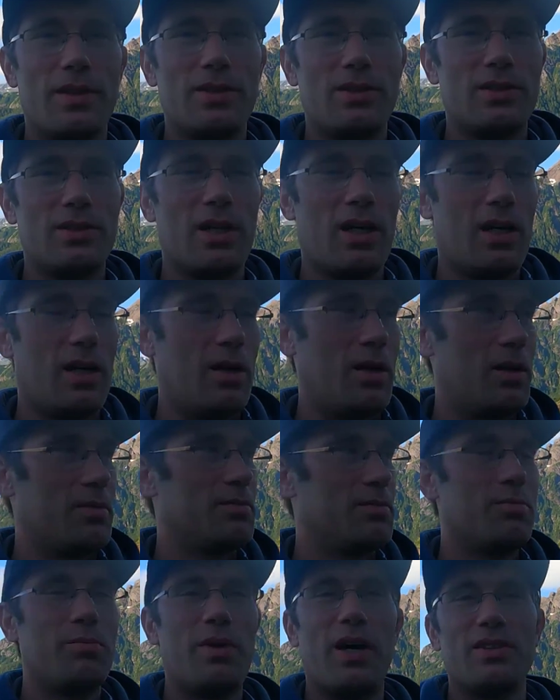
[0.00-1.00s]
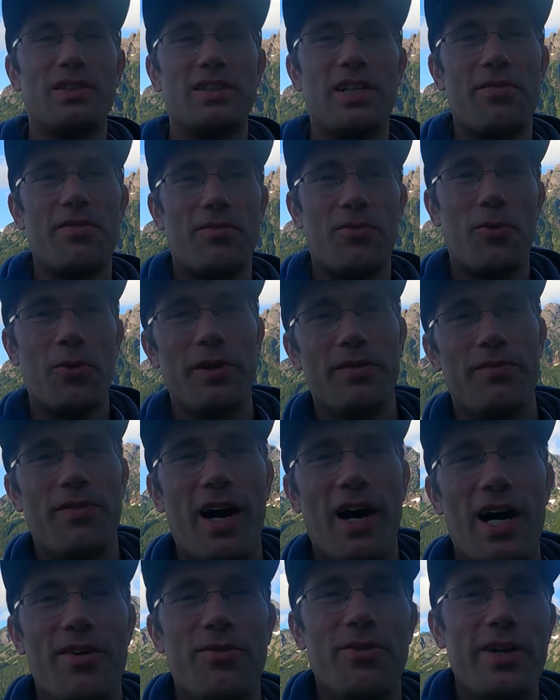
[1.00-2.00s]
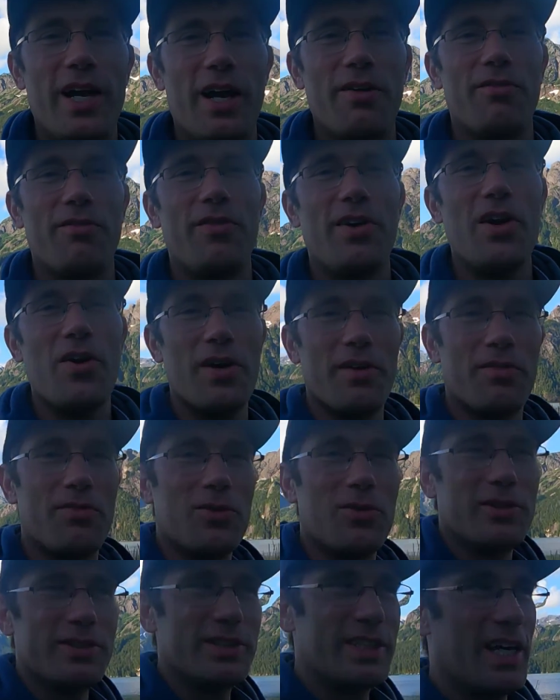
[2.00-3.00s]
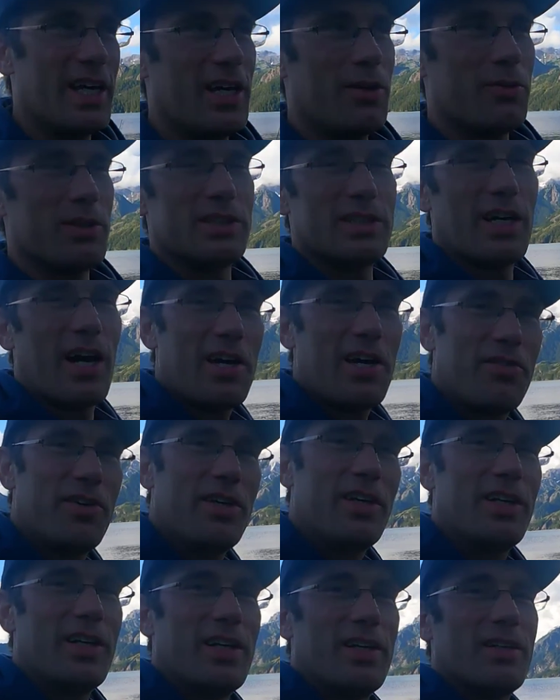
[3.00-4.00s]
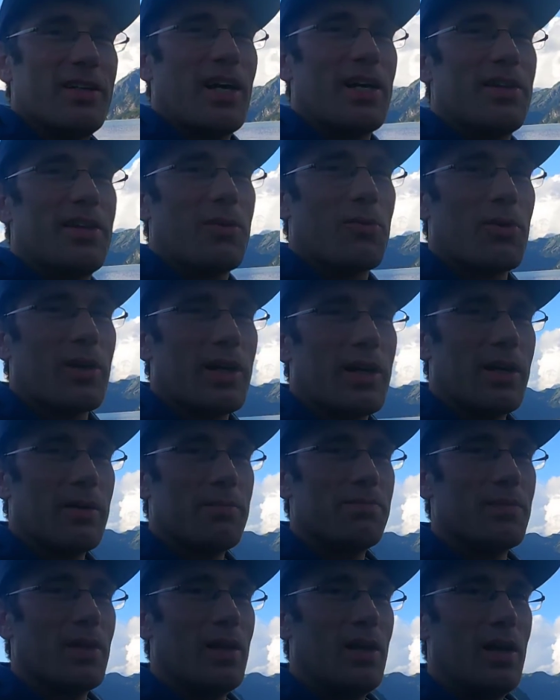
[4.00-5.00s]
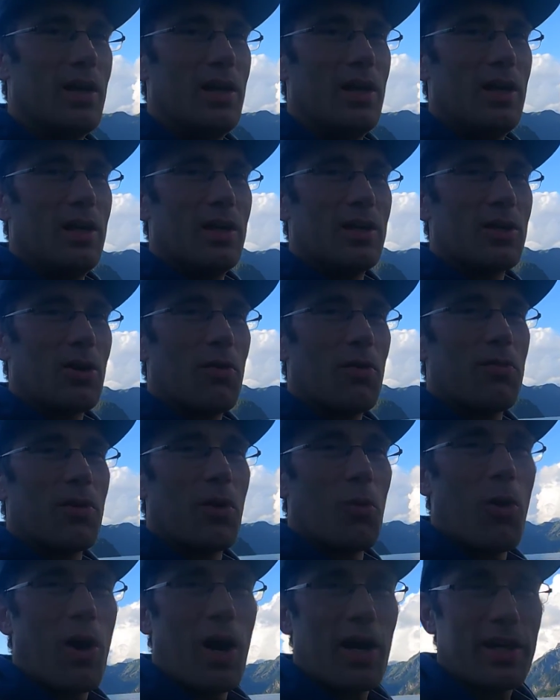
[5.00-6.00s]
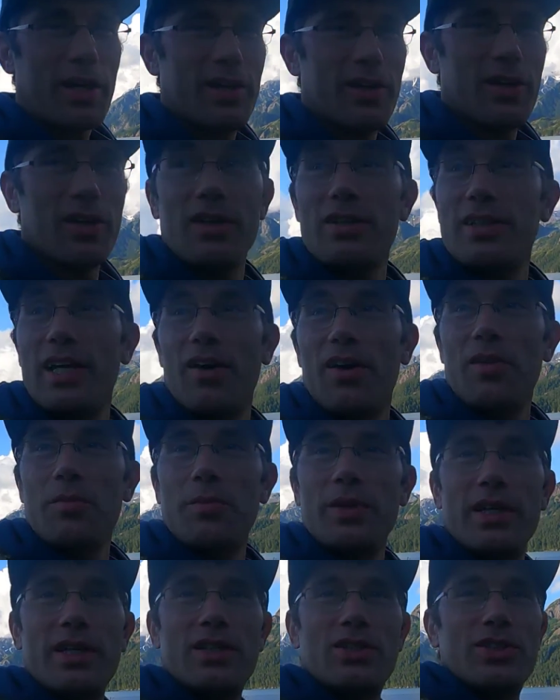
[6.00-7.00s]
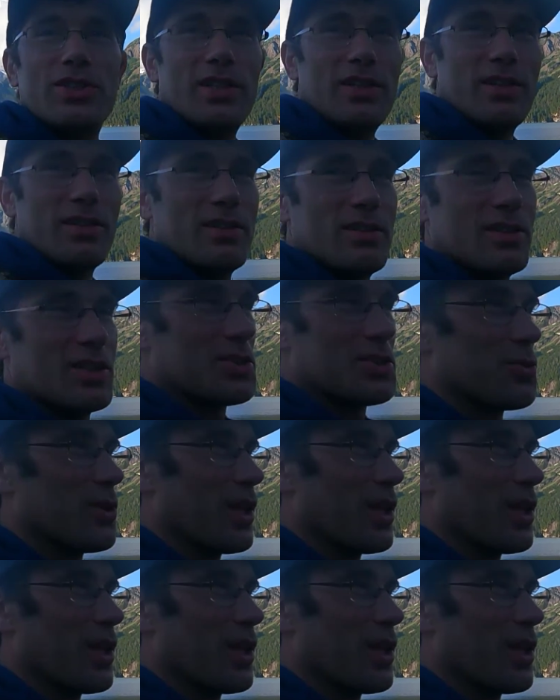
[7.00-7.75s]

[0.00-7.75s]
It's about 7:45. We'd had a very full day with diving, and I think we're gonna go for a walk here down the beach and just